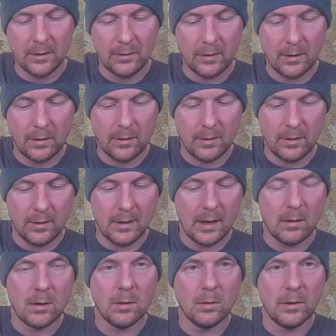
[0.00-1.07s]
So
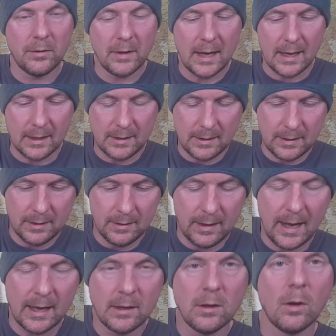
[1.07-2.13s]
how cool is that?
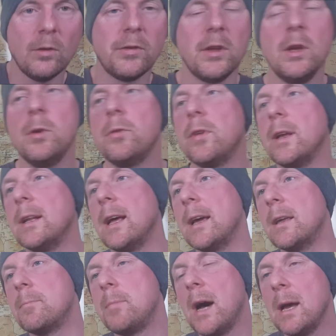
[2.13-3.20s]
And also using
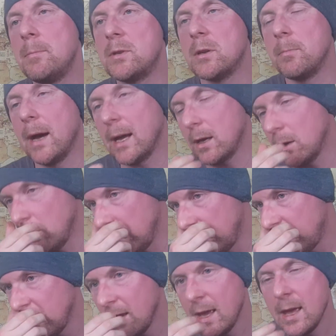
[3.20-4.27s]
like pipe tobacco,
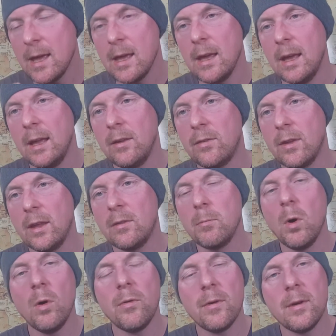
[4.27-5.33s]
which is, it's
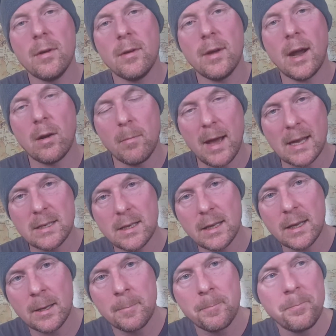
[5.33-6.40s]
more
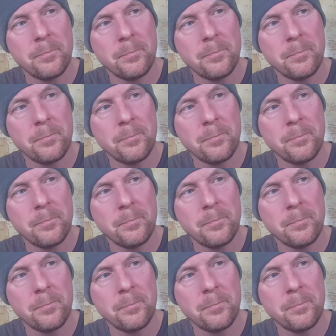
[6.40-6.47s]
aromatic.